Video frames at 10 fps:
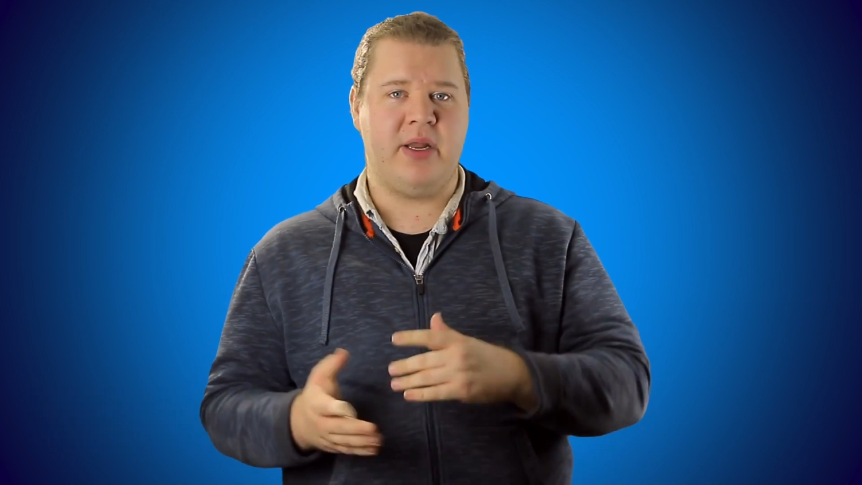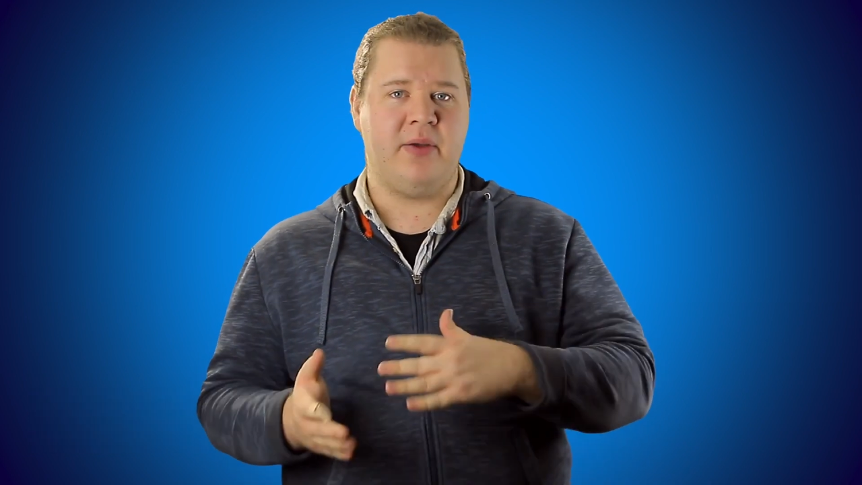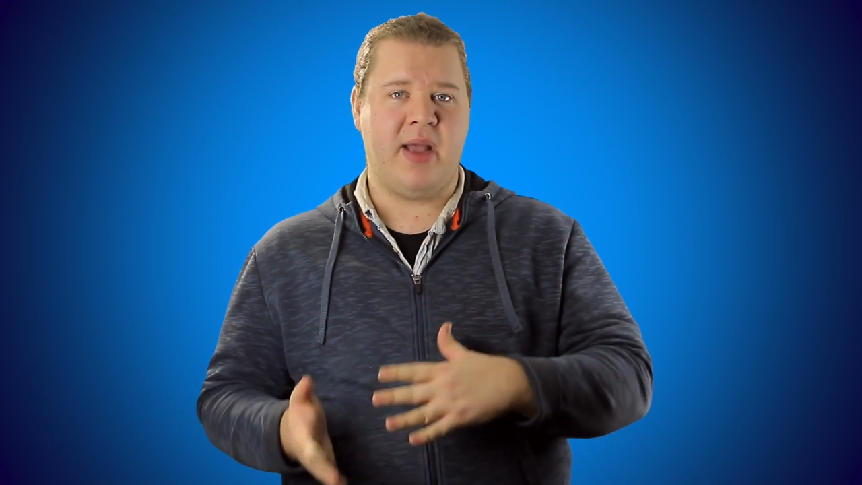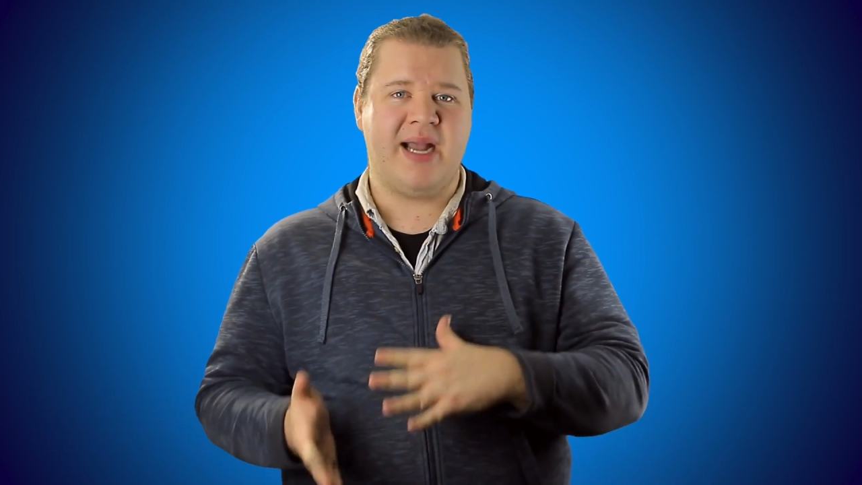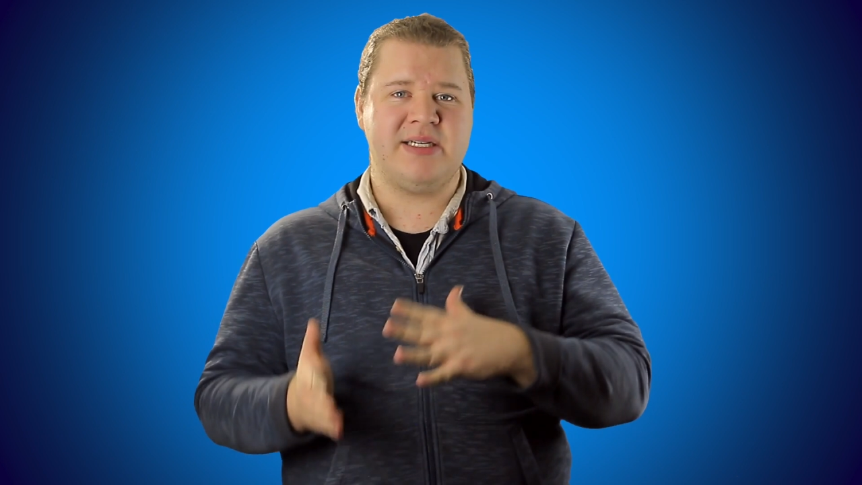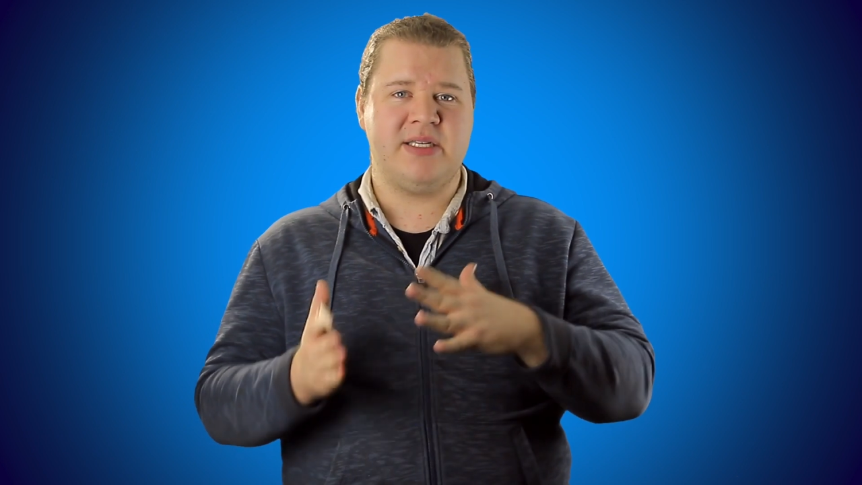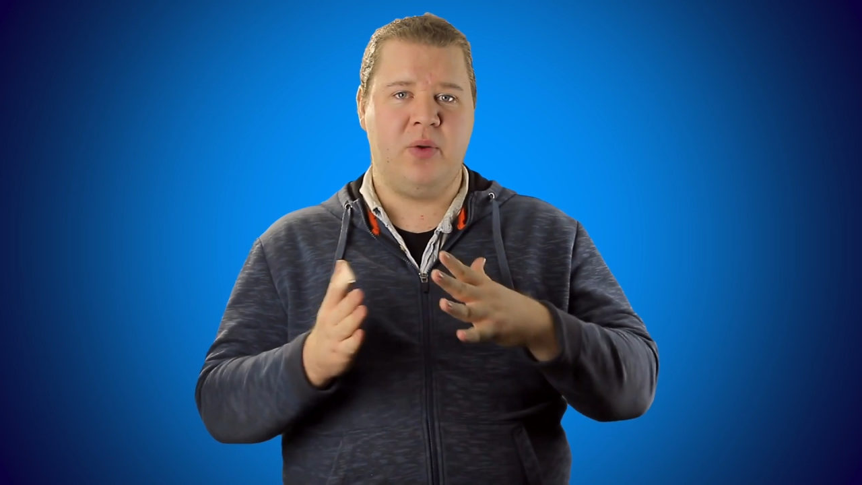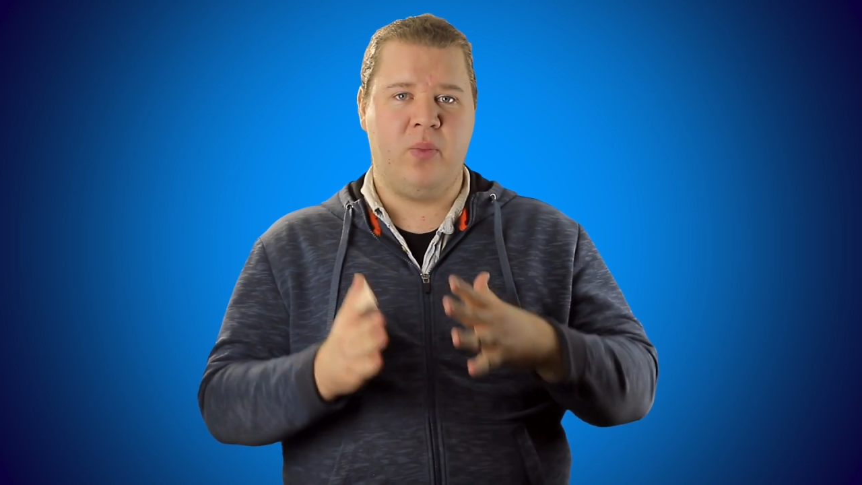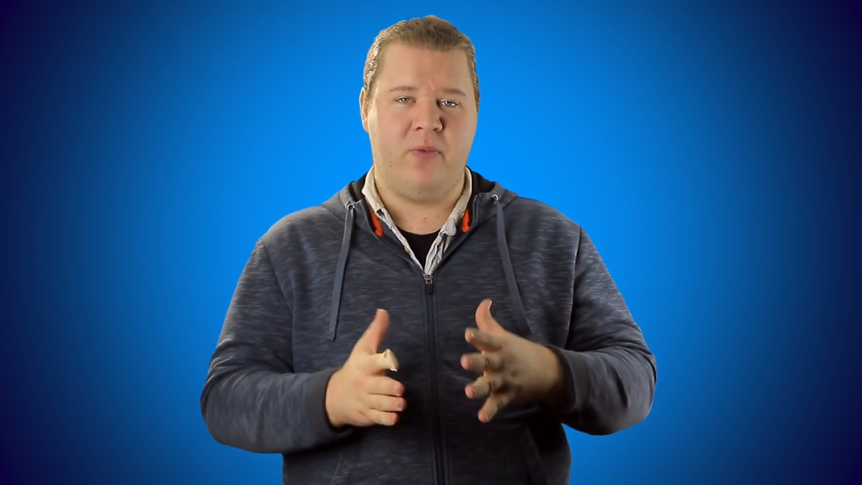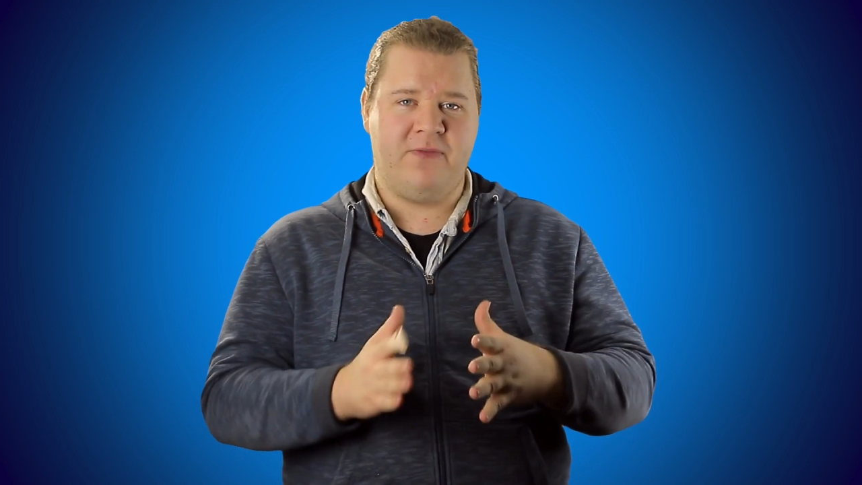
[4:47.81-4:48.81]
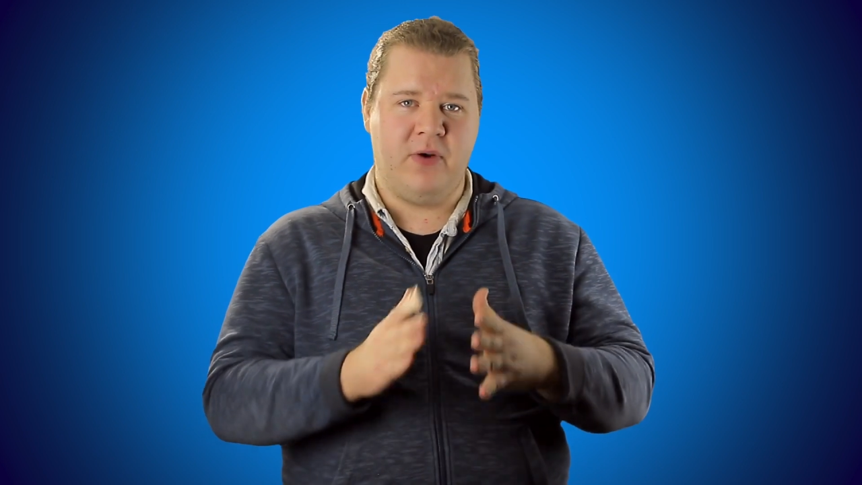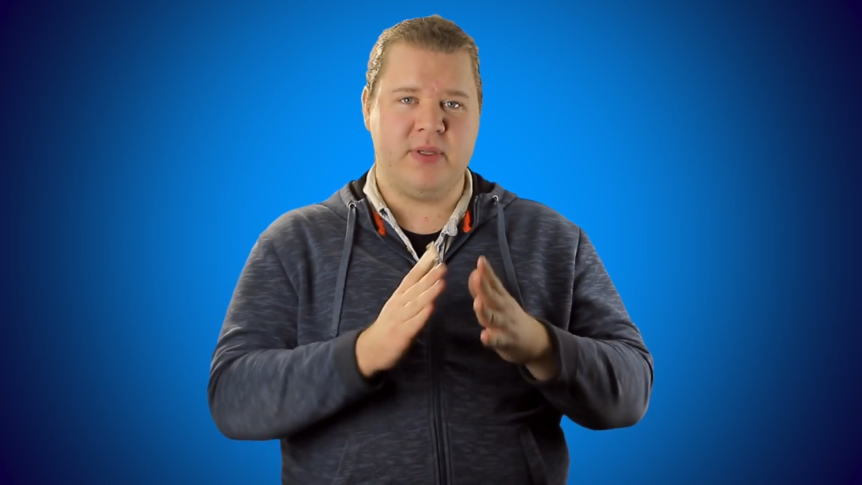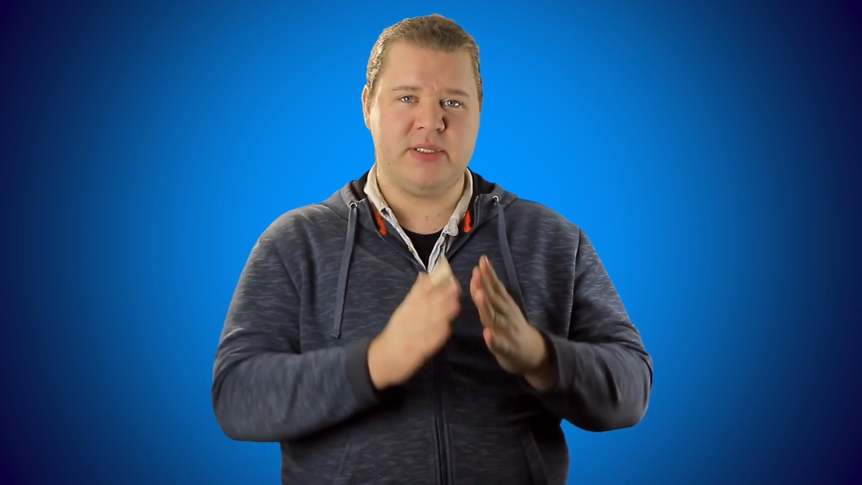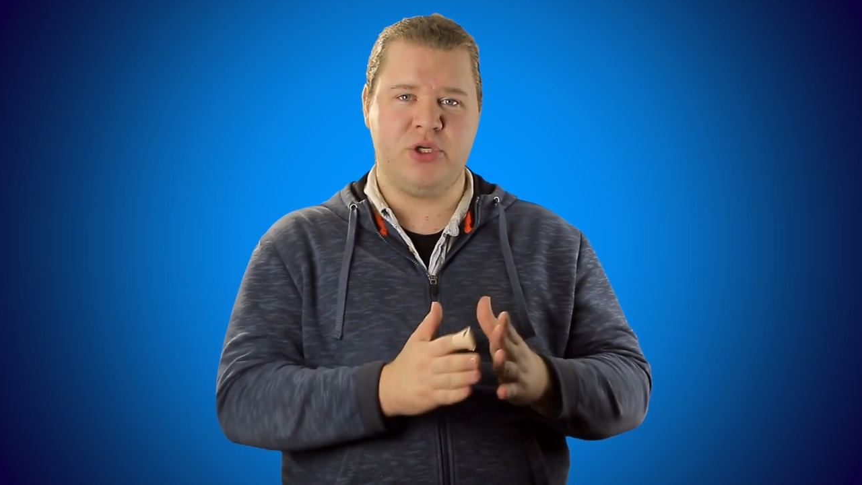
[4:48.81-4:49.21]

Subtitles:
when you actually focus